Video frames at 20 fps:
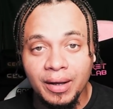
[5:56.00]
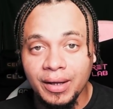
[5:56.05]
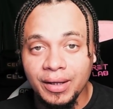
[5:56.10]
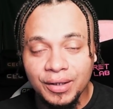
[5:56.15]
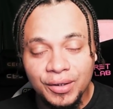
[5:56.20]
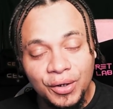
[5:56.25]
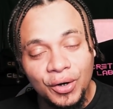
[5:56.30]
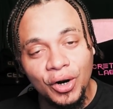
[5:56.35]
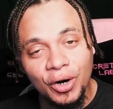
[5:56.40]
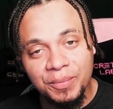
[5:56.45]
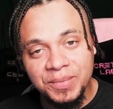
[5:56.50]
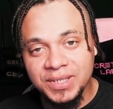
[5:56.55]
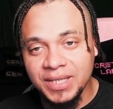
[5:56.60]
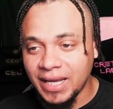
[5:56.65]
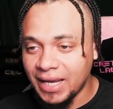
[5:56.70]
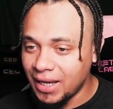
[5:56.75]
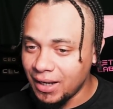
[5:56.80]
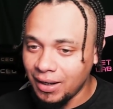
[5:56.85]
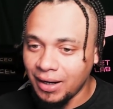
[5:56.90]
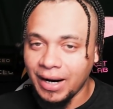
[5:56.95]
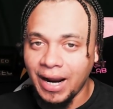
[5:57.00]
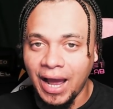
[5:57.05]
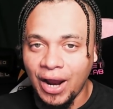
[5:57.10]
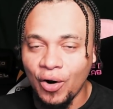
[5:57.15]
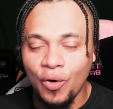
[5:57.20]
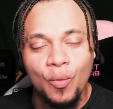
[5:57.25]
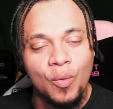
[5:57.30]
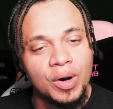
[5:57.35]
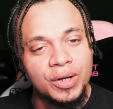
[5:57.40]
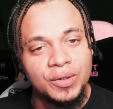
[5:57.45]
You know what I'm saying? Like, I
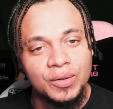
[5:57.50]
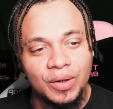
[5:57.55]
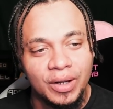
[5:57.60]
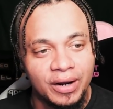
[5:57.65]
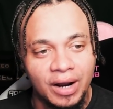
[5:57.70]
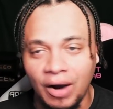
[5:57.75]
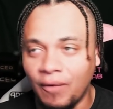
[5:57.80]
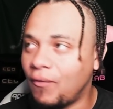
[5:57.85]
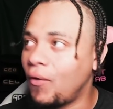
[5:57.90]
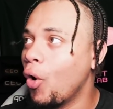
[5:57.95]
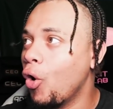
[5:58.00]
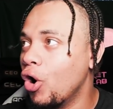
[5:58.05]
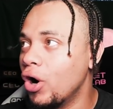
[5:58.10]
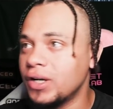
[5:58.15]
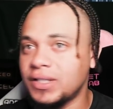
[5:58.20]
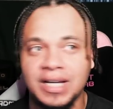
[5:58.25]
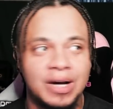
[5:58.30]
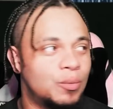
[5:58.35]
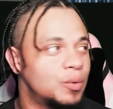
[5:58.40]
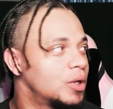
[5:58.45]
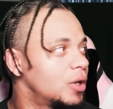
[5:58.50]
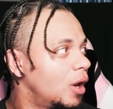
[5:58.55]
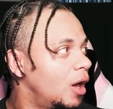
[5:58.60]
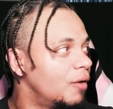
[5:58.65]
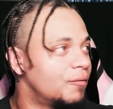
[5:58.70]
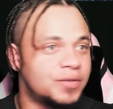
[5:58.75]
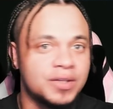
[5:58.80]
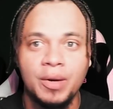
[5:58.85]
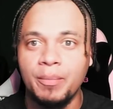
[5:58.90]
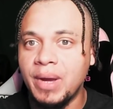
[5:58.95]
don't want, like, of course, I would
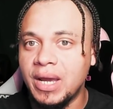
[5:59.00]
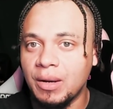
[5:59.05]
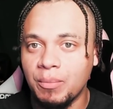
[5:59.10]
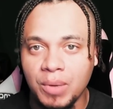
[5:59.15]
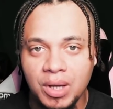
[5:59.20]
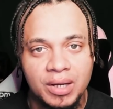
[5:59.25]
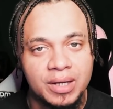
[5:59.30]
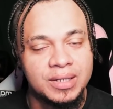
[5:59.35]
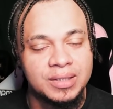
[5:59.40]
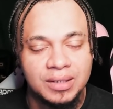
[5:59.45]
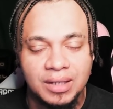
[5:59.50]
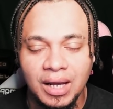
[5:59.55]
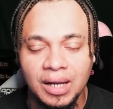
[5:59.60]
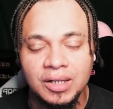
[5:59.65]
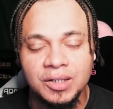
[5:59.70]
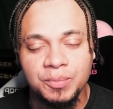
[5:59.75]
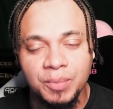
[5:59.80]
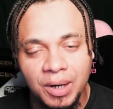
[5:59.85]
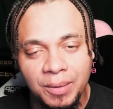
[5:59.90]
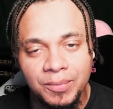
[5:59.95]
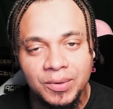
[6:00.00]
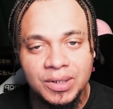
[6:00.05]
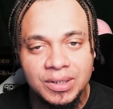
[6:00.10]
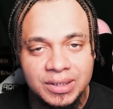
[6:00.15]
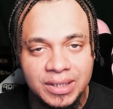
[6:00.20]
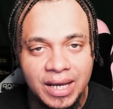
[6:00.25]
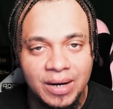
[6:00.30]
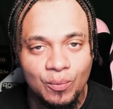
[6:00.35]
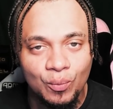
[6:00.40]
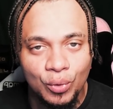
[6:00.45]
love to make millions of dollars, but I'm
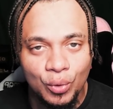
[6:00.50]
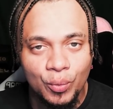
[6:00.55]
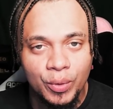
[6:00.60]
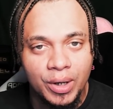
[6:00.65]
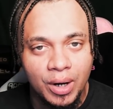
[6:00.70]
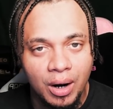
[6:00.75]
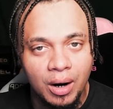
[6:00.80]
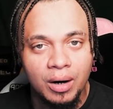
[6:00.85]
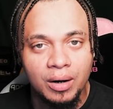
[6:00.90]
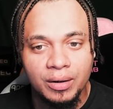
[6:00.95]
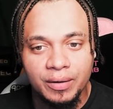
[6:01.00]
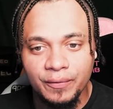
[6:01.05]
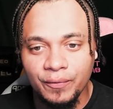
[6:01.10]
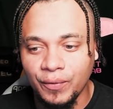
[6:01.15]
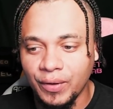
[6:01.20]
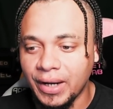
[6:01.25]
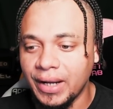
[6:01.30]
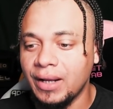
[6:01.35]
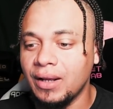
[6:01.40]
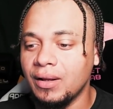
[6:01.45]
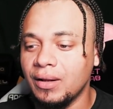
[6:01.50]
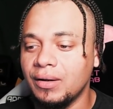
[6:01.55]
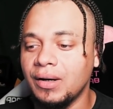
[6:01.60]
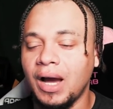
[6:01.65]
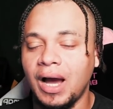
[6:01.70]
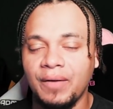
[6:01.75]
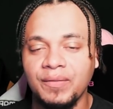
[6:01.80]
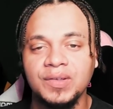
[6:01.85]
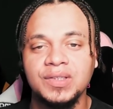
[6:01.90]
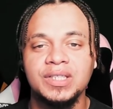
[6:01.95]
content where we are, right? And
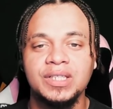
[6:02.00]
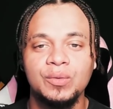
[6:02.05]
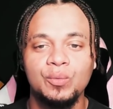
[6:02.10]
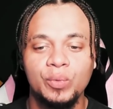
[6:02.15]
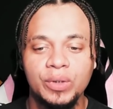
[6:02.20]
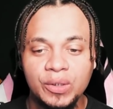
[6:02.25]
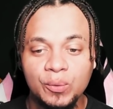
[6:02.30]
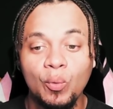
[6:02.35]
obviously, we